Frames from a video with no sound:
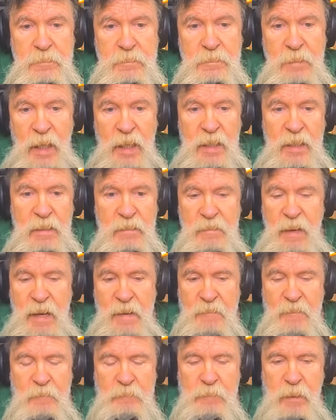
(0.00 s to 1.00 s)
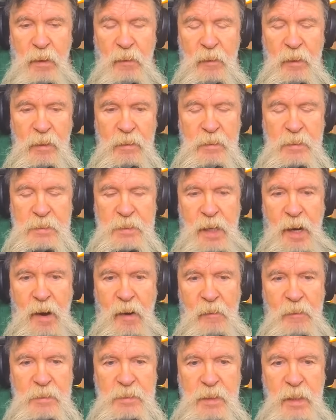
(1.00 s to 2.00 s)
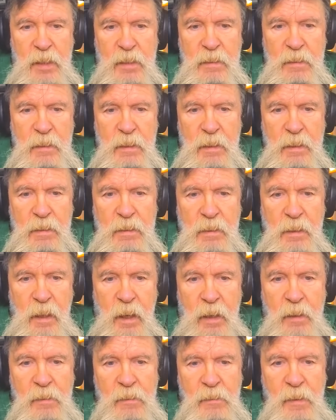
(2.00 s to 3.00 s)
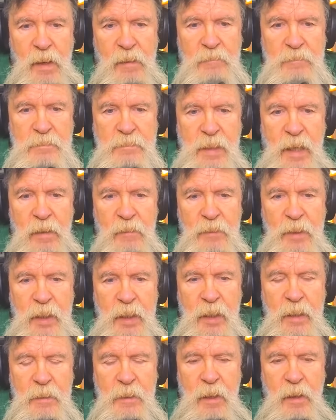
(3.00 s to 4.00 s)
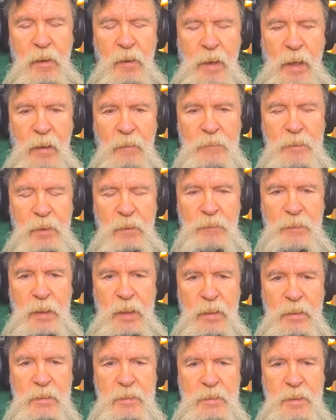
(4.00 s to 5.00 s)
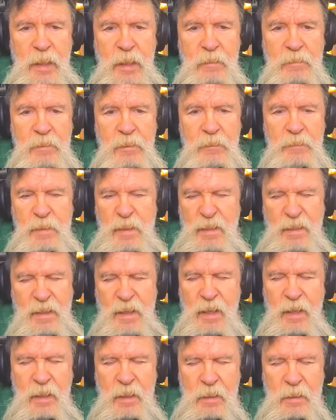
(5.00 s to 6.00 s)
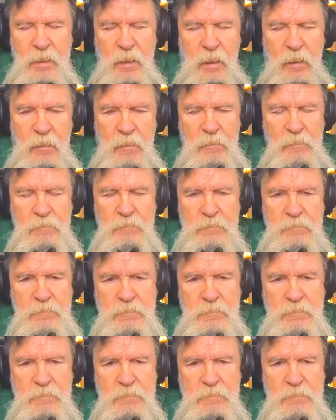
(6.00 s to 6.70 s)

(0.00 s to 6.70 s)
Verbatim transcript: I didn't have a burning desire to say, "Oh, I'll, I'll get in there and I'll do this and I'll do that." I didn't care.